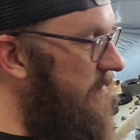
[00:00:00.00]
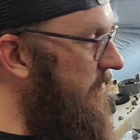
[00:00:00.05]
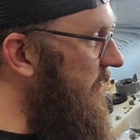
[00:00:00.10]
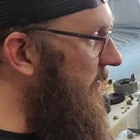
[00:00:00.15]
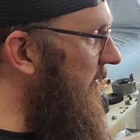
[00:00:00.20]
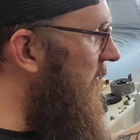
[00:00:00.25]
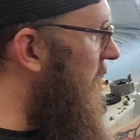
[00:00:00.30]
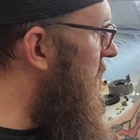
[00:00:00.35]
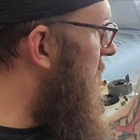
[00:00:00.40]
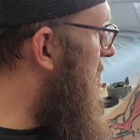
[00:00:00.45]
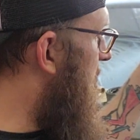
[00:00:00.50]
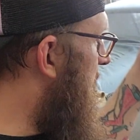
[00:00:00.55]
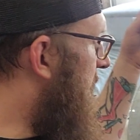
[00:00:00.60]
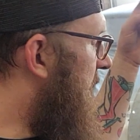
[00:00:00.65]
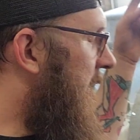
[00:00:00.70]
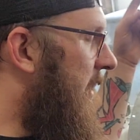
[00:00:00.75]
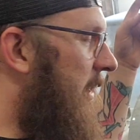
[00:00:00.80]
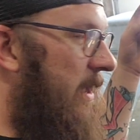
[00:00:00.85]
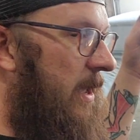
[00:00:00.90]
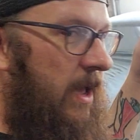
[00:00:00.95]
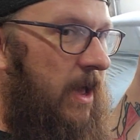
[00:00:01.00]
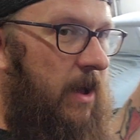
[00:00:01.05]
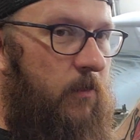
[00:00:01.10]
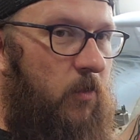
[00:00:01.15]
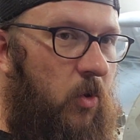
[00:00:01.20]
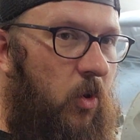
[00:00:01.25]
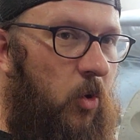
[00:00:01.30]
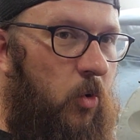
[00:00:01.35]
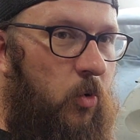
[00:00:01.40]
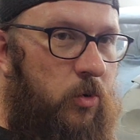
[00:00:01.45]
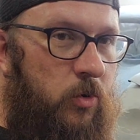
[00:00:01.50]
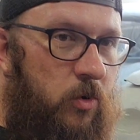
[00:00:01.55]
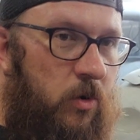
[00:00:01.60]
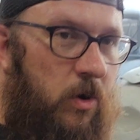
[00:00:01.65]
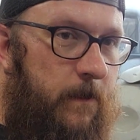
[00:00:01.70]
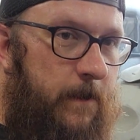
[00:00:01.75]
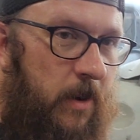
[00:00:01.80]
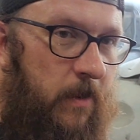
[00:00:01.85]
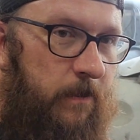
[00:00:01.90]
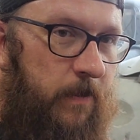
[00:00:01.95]
So we'll order
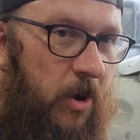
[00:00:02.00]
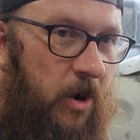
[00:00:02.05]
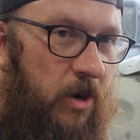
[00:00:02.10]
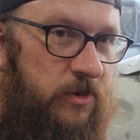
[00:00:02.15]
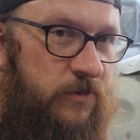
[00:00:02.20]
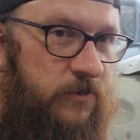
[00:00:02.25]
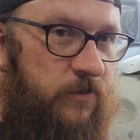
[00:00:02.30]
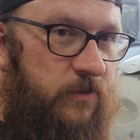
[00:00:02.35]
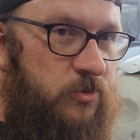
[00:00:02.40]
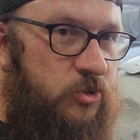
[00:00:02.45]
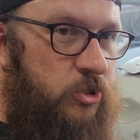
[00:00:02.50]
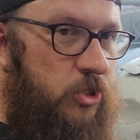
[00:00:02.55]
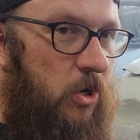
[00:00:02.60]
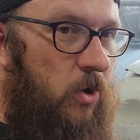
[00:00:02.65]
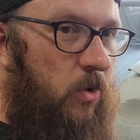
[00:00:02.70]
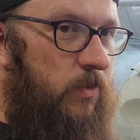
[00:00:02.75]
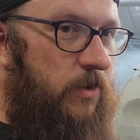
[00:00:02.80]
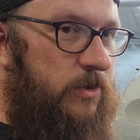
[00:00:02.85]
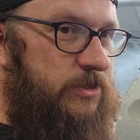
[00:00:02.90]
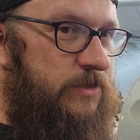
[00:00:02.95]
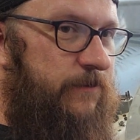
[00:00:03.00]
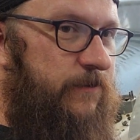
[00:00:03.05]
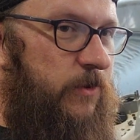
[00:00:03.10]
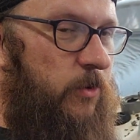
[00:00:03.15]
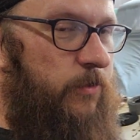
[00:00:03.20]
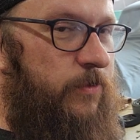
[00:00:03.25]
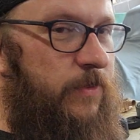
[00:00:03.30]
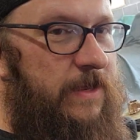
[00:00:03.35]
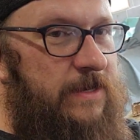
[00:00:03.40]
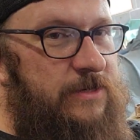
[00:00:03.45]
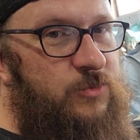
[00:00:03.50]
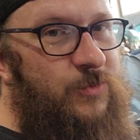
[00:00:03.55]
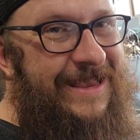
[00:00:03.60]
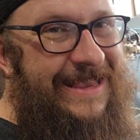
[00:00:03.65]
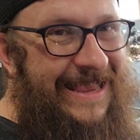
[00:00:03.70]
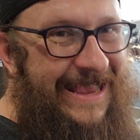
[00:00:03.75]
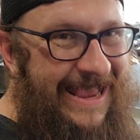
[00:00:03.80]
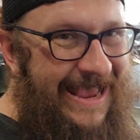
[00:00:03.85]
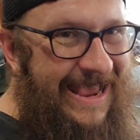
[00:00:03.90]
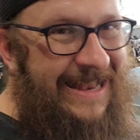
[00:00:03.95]
up our parts from Joe. There's a few things we
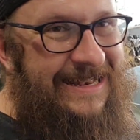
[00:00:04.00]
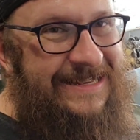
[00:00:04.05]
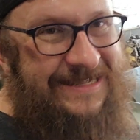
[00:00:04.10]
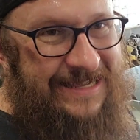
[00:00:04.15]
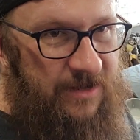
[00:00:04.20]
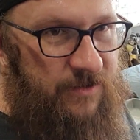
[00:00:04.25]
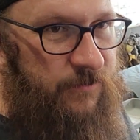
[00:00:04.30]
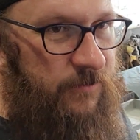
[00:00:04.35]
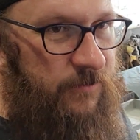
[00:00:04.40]
can't get